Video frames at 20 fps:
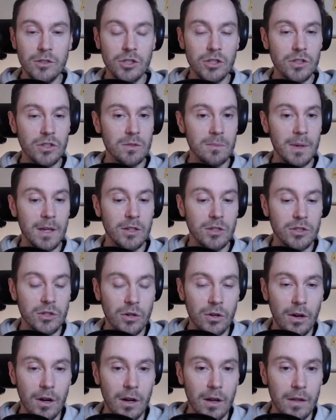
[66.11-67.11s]
just make
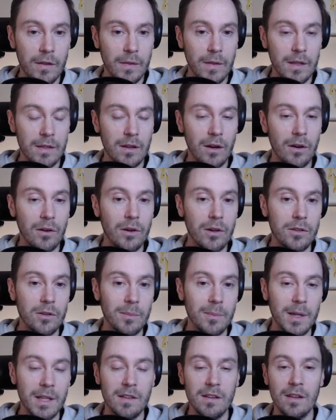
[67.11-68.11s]
sure uh, that our
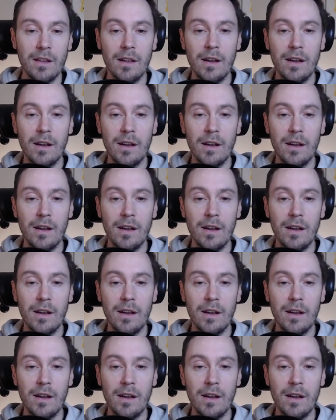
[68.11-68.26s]
automatic